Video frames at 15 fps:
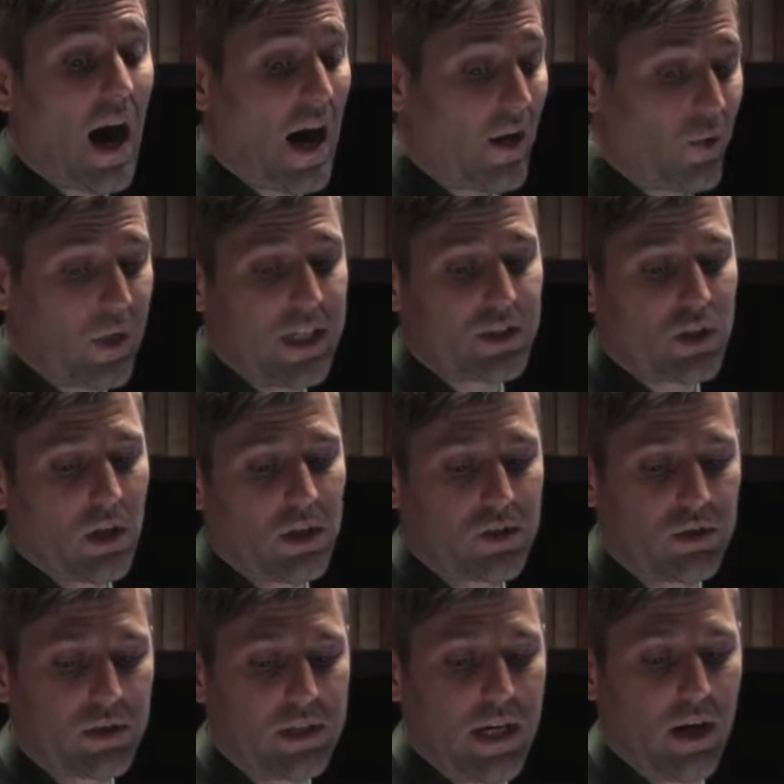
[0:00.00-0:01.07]
I read
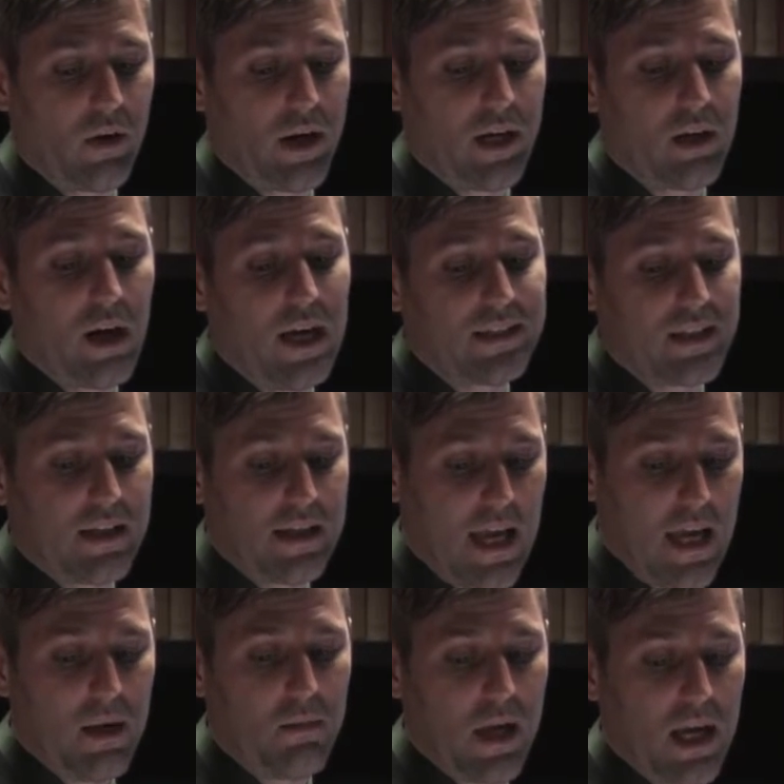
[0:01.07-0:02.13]
Chaucer's narrator as a
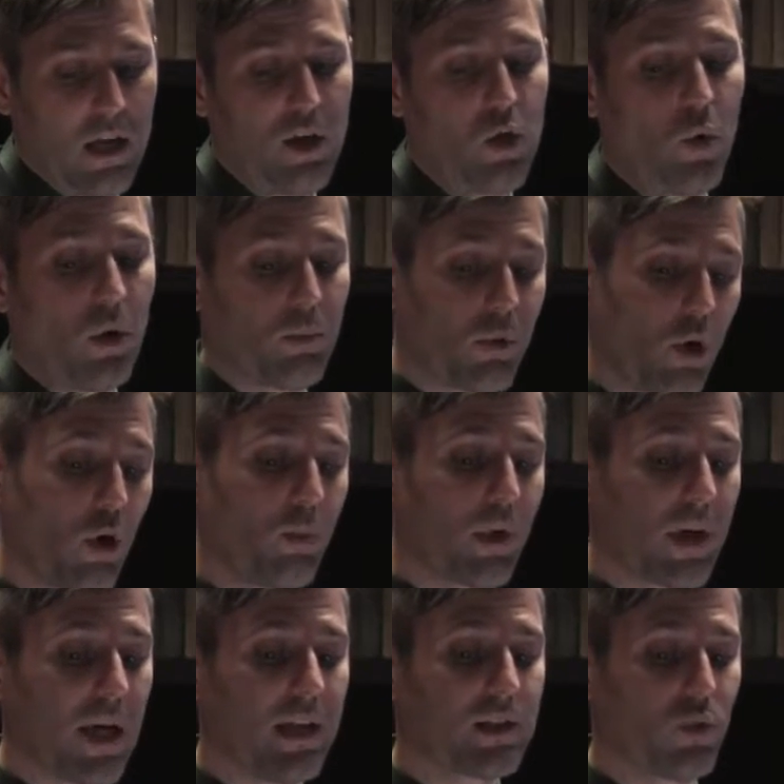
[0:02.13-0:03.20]
gay man who
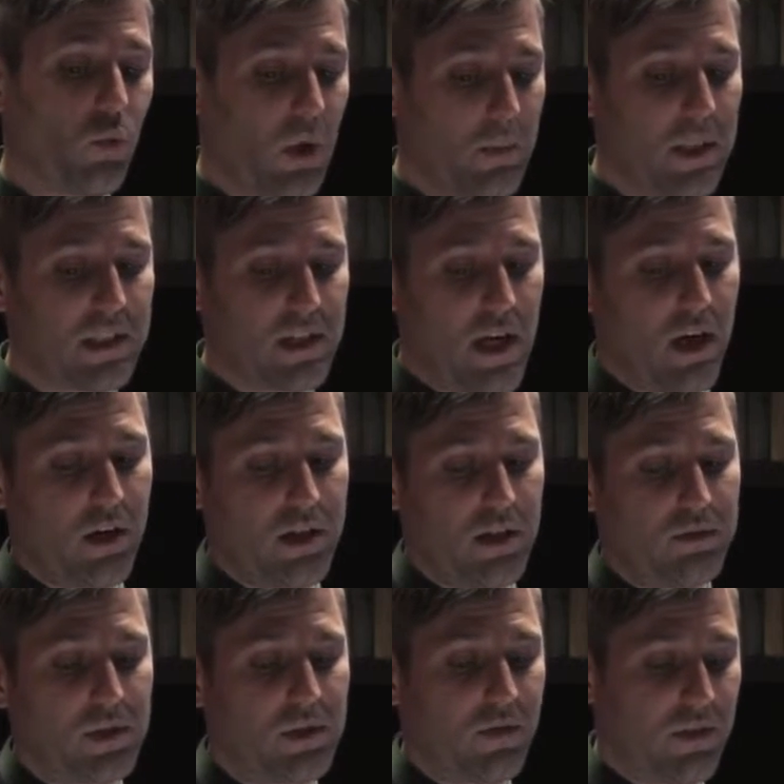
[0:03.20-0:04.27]
appropriates women's
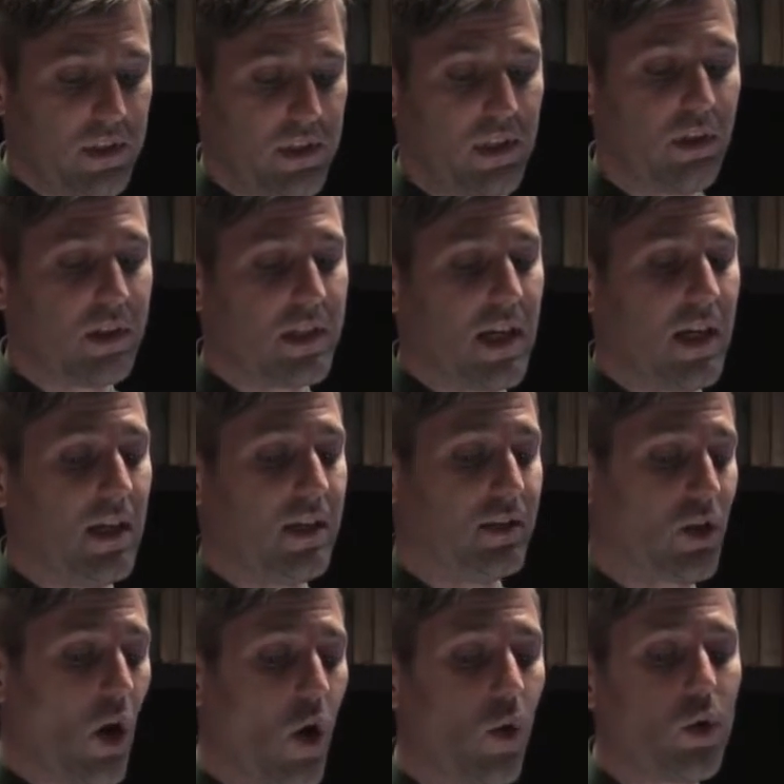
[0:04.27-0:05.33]
narratives to facilitate
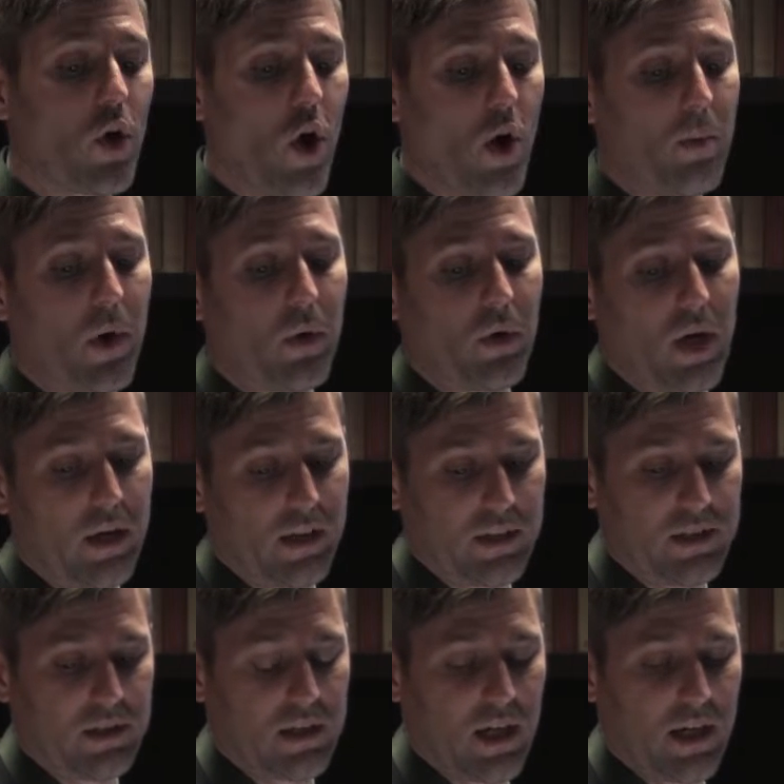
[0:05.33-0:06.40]
his own homoerotic
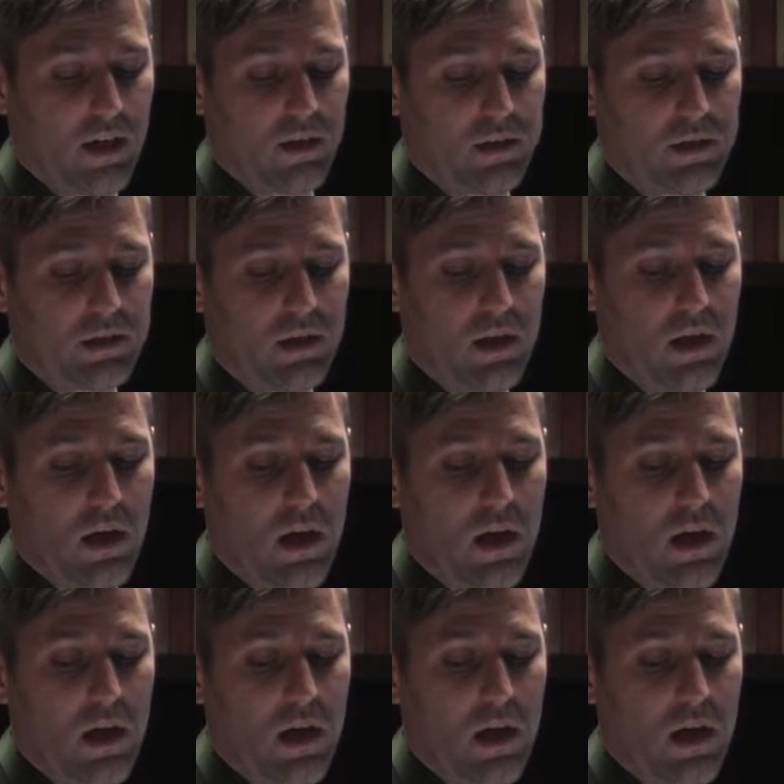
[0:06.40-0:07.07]
desires.